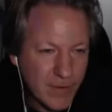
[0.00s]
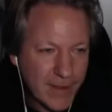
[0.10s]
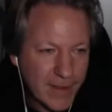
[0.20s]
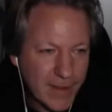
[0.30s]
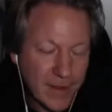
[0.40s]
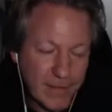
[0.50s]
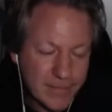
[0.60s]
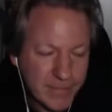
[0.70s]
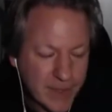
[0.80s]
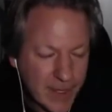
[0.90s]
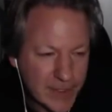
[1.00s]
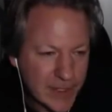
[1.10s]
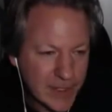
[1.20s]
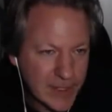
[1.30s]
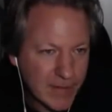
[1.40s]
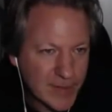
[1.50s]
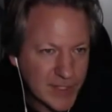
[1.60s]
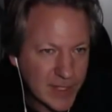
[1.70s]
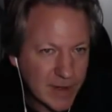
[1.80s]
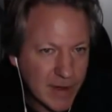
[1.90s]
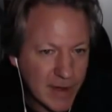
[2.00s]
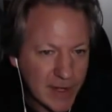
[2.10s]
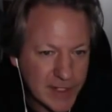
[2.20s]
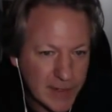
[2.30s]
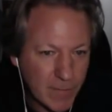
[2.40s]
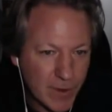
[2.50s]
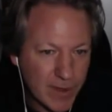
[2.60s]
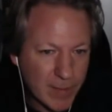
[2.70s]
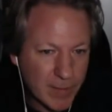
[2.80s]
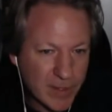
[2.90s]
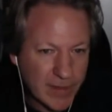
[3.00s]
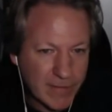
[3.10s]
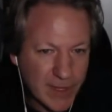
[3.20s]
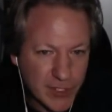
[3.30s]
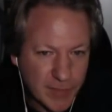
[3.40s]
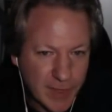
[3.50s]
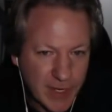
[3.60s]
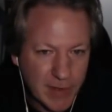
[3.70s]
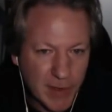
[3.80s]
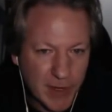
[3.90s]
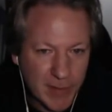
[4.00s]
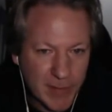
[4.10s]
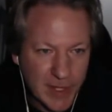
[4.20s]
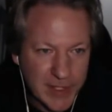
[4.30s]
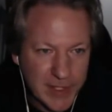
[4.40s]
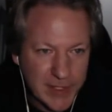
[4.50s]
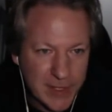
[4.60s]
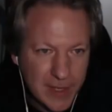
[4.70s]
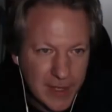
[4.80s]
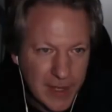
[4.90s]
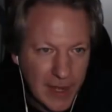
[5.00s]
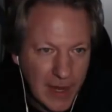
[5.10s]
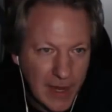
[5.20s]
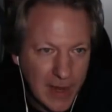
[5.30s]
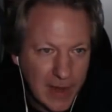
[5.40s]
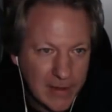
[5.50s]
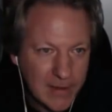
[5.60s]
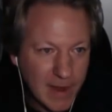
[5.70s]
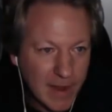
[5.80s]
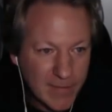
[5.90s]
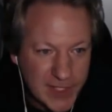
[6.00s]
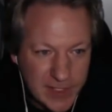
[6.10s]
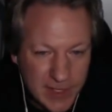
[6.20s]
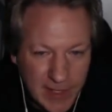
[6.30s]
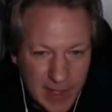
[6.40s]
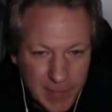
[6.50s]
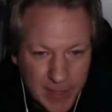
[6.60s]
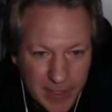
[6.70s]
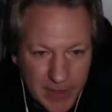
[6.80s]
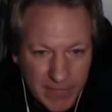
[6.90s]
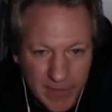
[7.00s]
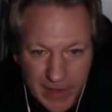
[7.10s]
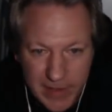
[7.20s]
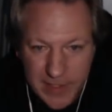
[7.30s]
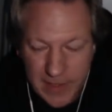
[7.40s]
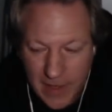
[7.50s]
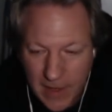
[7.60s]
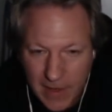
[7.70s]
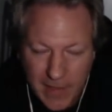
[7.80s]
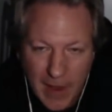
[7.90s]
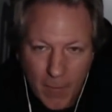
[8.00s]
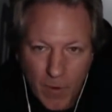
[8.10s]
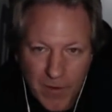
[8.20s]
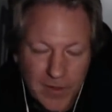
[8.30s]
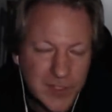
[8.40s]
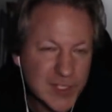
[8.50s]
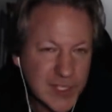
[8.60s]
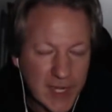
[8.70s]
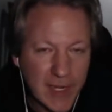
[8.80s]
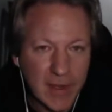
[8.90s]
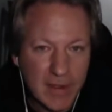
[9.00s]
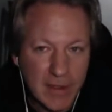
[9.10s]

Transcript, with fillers: Well, it's it's obviously cost and where they believe they should be in the marketplace, and obviously they believe that that where they're sitting